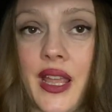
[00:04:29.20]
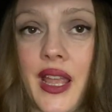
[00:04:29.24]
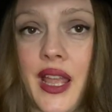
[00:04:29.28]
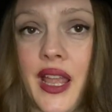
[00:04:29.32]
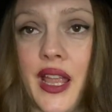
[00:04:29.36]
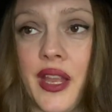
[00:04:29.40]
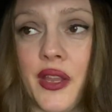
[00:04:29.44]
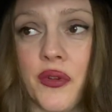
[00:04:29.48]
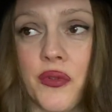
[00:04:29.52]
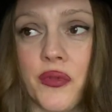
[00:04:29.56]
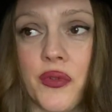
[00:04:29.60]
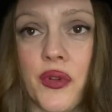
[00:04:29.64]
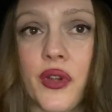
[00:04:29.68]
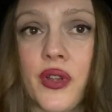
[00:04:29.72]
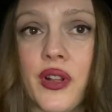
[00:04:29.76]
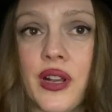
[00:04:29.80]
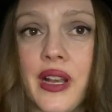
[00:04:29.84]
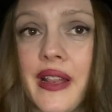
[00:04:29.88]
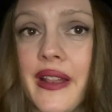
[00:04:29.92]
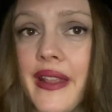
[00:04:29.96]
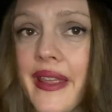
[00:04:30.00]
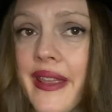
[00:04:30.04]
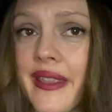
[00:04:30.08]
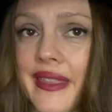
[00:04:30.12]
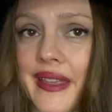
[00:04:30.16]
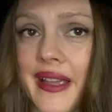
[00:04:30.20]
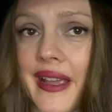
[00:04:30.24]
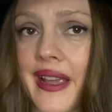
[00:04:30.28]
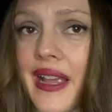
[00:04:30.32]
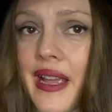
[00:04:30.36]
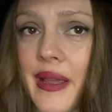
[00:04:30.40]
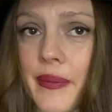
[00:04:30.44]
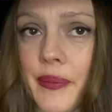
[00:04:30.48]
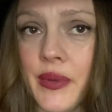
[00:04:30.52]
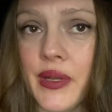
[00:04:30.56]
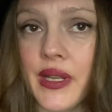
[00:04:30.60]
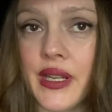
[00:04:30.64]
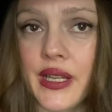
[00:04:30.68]
and you're not going to let that
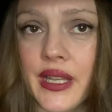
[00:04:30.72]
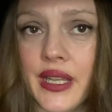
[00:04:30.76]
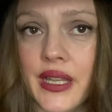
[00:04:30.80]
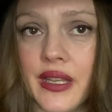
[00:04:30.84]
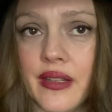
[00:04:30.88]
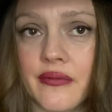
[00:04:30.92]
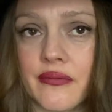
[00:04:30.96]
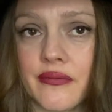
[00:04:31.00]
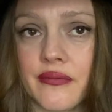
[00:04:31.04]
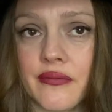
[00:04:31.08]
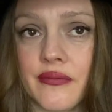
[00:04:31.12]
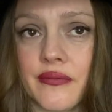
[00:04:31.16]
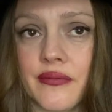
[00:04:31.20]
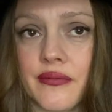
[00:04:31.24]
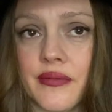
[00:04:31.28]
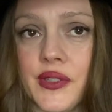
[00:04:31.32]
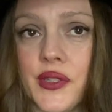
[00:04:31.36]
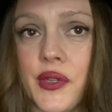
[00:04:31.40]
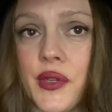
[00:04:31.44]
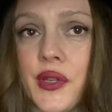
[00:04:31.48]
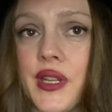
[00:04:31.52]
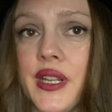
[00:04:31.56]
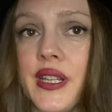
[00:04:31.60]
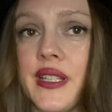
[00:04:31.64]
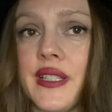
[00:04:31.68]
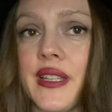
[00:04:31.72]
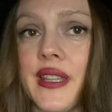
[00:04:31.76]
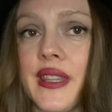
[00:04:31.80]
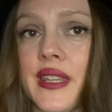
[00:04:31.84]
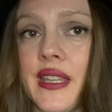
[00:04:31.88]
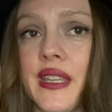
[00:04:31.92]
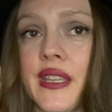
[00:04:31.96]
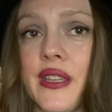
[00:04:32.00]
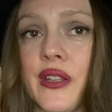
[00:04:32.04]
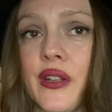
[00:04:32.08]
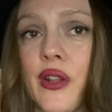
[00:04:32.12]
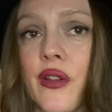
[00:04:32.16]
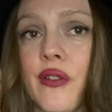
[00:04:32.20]
happen again. So you need to
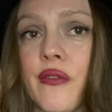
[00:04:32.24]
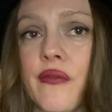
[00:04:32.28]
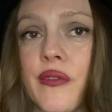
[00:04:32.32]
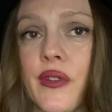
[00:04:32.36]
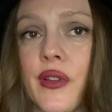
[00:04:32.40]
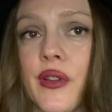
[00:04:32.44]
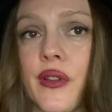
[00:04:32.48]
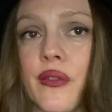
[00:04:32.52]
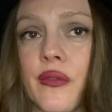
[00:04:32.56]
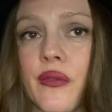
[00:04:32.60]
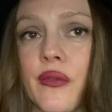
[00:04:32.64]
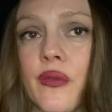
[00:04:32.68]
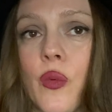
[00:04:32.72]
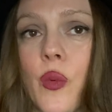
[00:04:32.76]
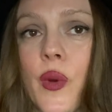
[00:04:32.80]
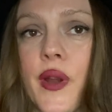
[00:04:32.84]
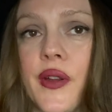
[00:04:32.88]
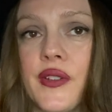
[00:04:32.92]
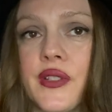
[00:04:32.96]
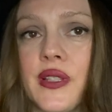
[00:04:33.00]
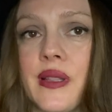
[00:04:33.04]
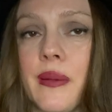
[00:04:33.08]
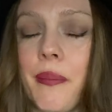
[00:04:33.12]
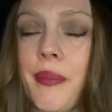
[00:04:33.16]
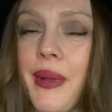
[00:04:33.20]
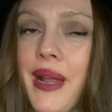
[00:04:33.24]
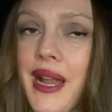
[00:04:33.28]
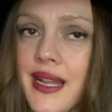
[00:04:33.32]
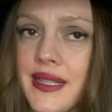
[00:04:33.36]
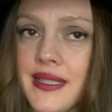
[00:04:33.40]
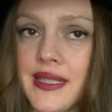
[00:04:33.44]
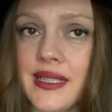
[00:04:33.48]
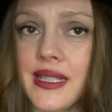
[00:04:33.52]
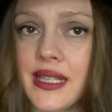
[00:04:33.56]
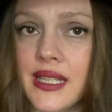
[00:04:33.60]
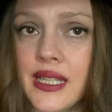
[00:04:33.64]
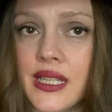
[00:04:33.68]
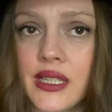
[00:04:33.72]
think it over. Where's the
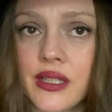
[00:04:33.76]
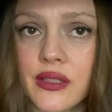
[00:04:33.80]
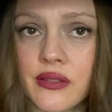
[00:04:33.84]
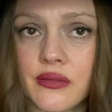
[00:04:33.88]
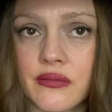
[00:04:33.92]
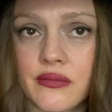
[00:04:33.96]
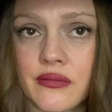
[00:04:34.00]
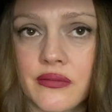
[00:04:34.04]
pattern here?